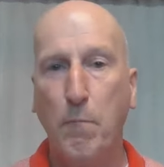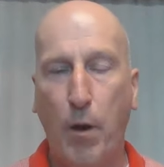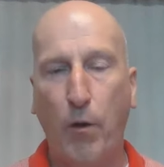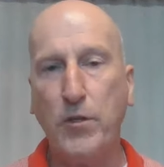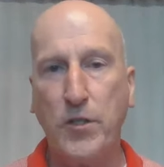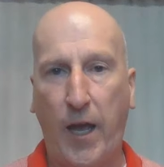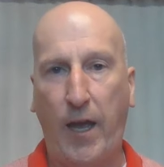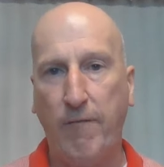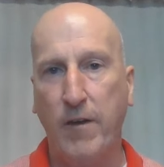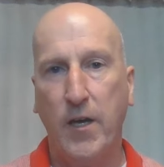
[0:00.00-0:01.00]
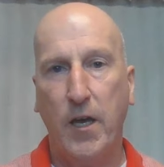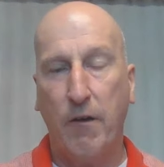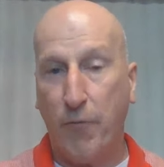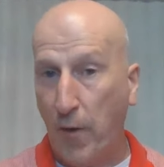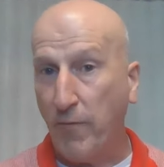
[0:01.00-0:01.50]
post-shave
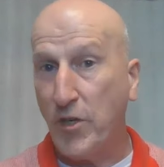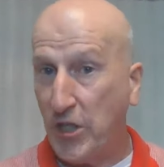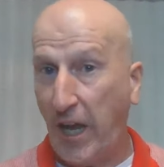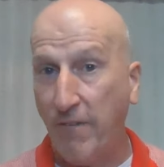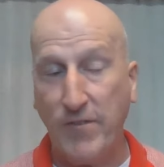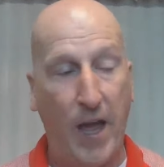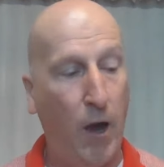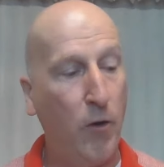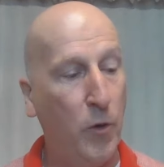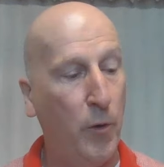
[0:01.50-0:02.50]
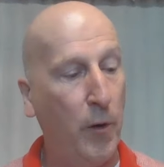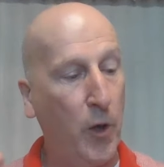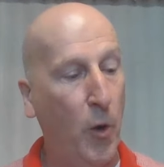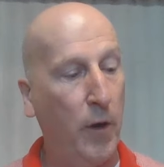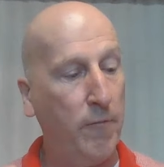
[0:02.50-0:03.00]
for every shave now
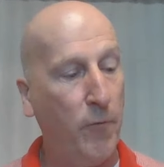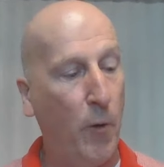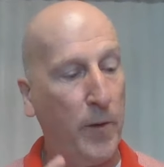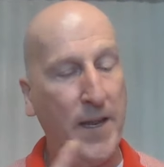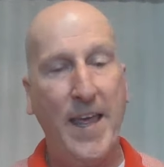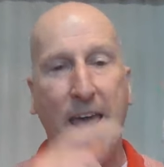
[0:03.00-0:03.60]
going forward.